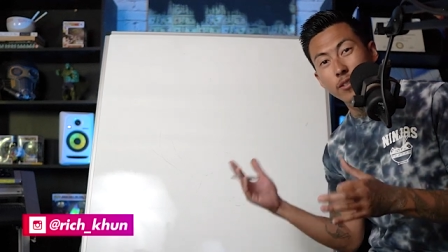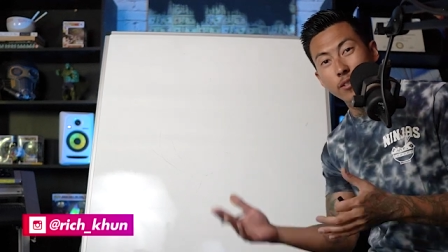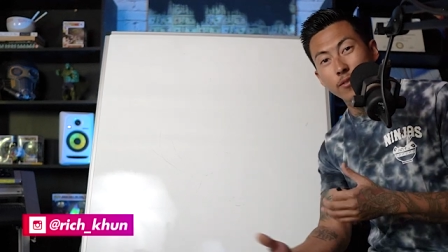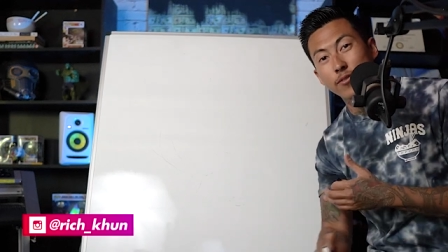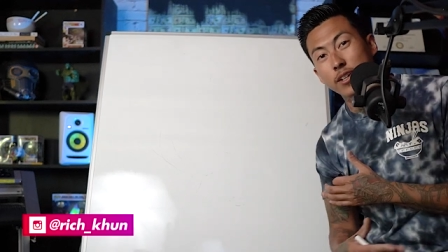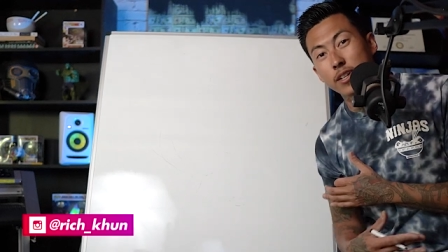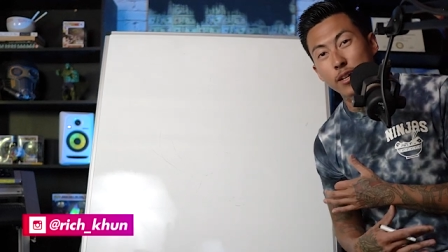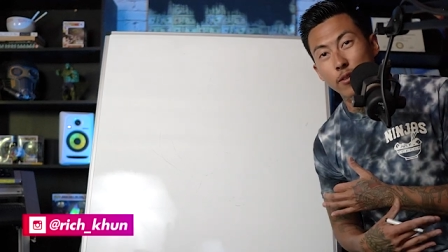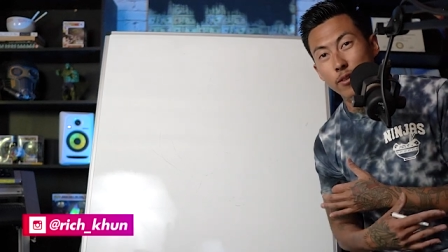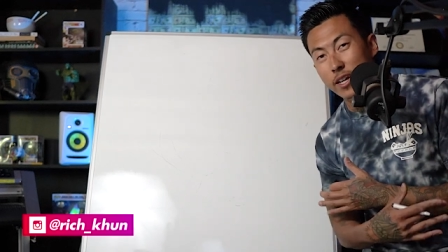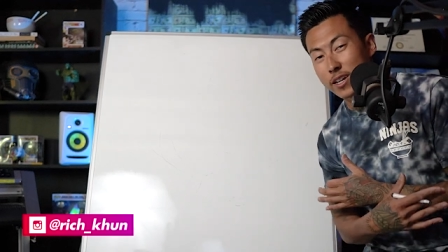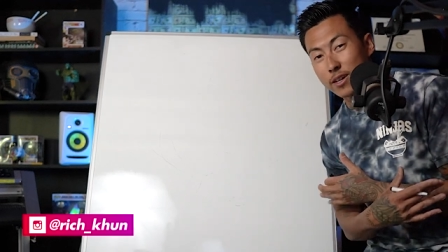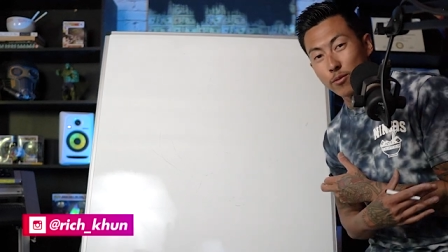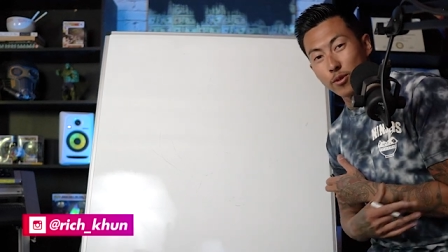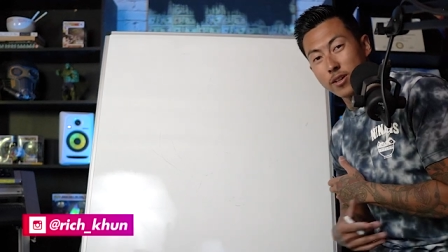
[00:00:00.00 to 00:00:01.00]
This video
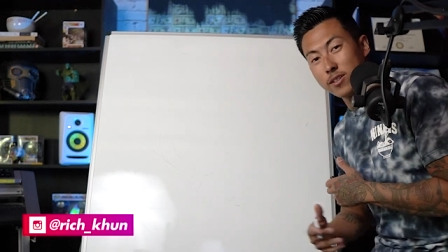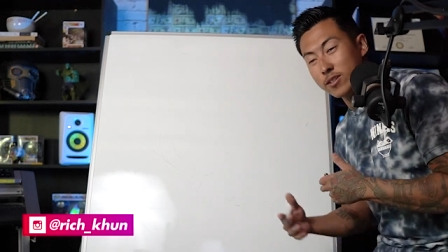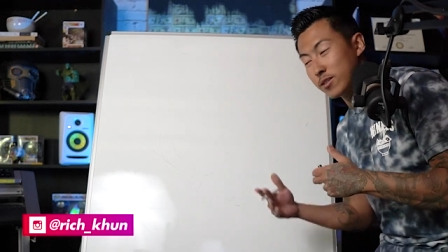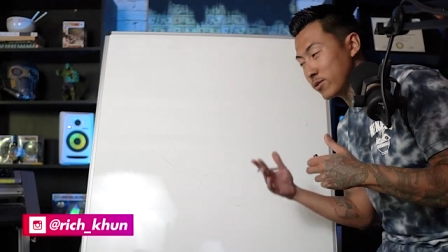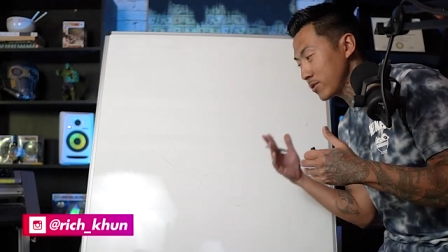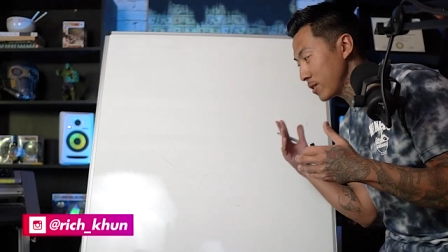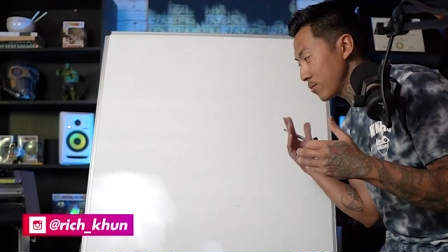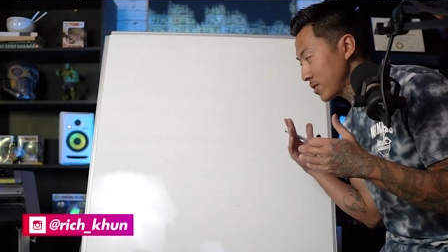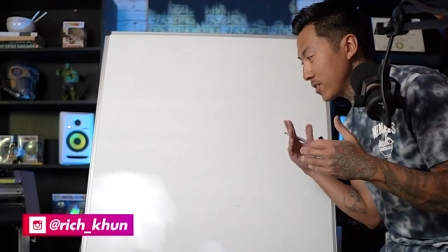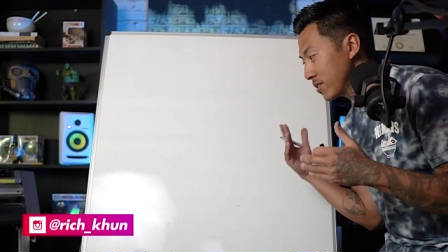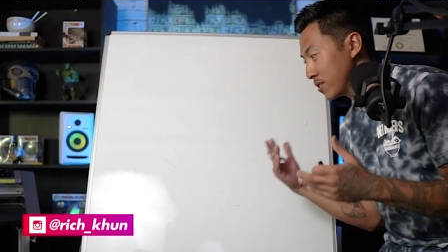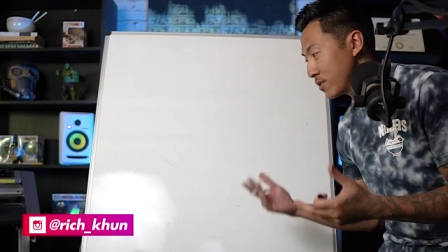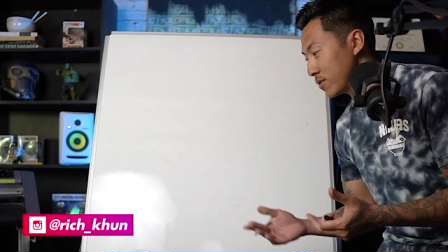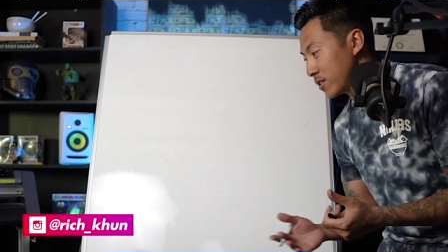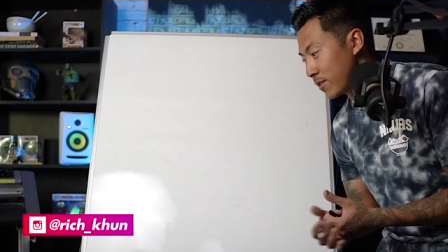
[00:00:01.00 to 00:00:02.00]
right here, we're going to do something a
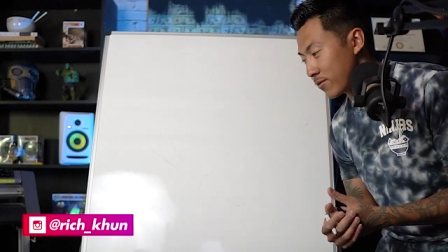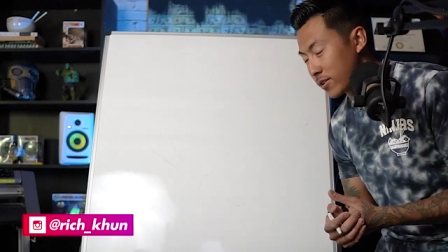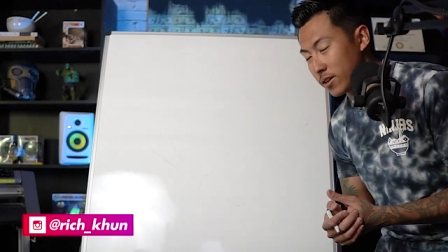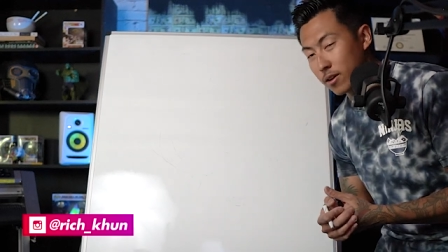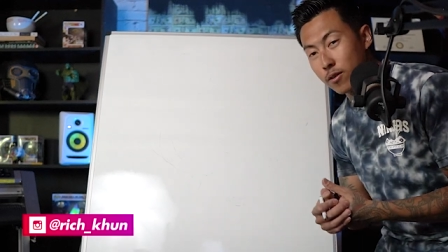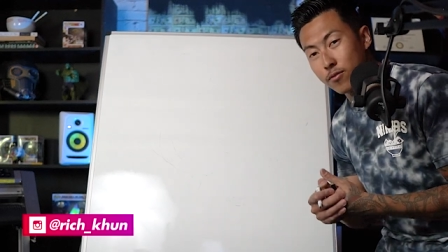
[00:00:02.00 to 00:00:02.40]
little different.